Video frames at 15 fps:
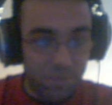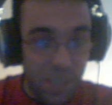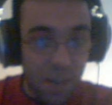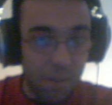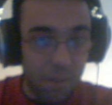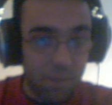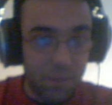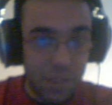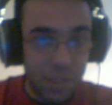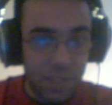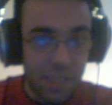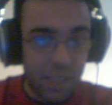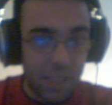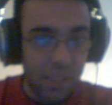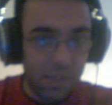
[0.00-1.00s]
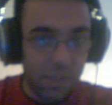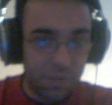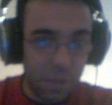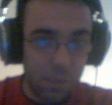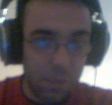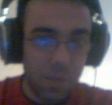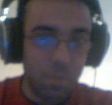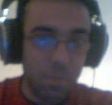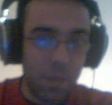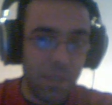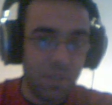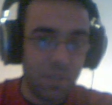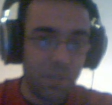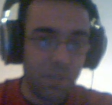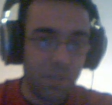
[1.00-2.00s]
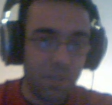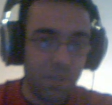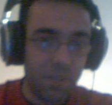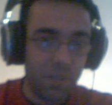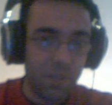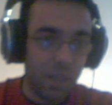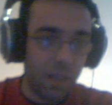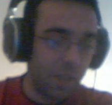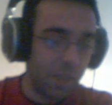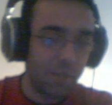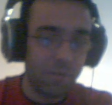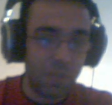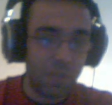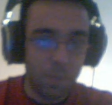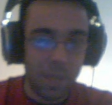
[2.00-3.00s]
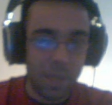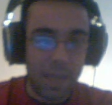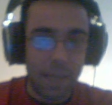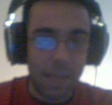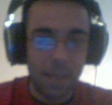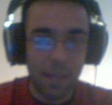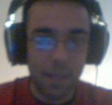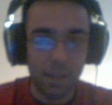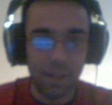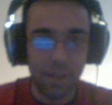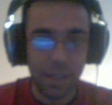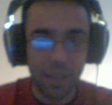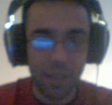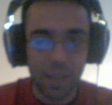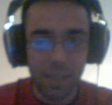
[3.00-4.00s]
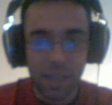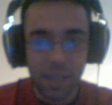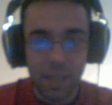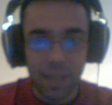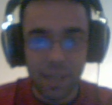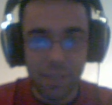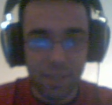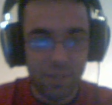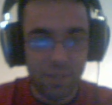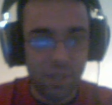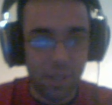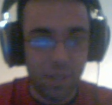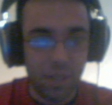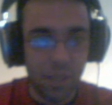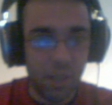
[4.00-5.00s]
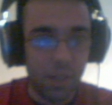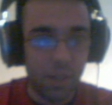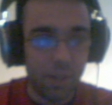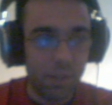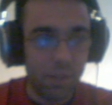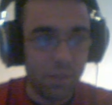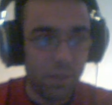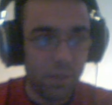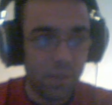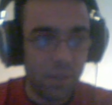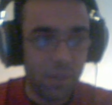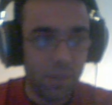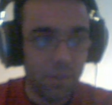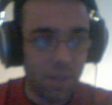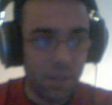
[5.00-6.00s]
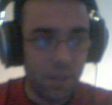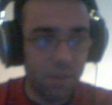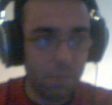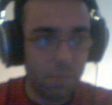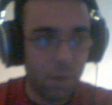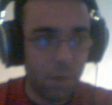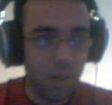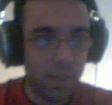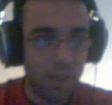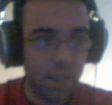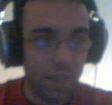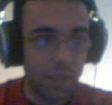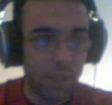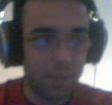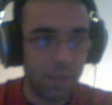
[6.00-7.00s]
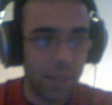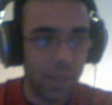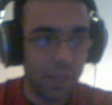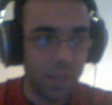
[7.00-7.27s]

free thinking, freedom of speech, freedom of this, freedom of that, right? It's not a two-party thing, right?